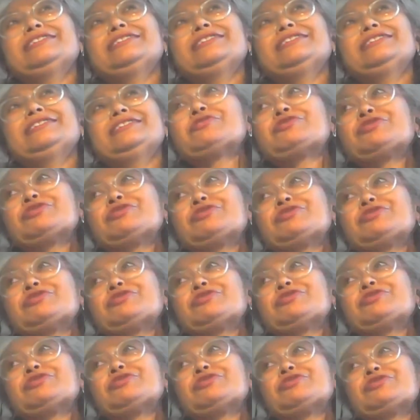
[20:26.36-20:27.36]
my PhD a
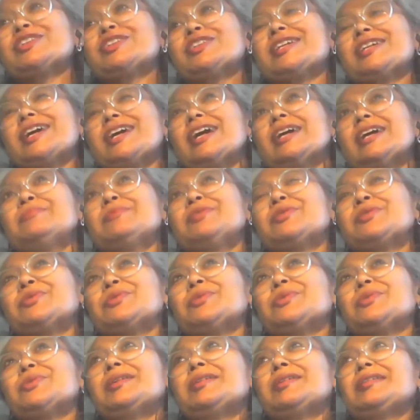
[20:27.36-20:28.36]
really long time
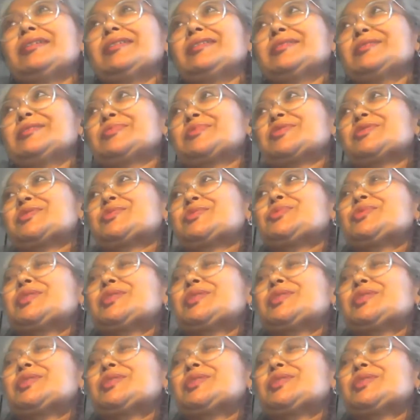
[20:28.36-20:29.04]
ago. It was